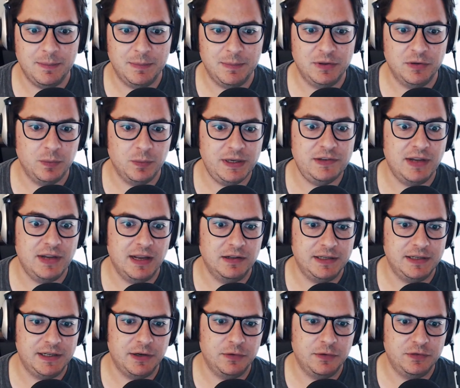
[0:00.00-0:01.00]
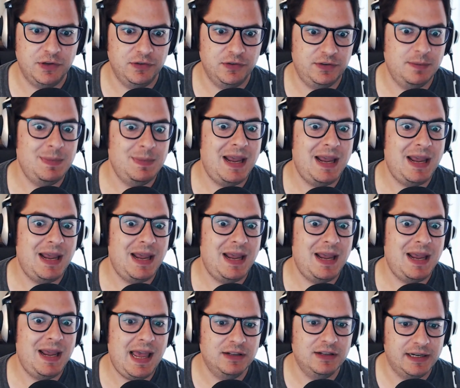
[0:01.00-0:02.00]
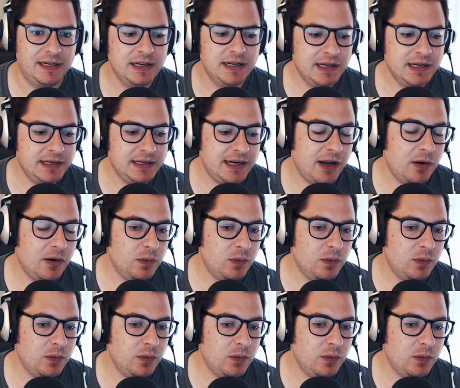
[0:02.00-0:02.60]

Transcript: the resale ecosystem heavily.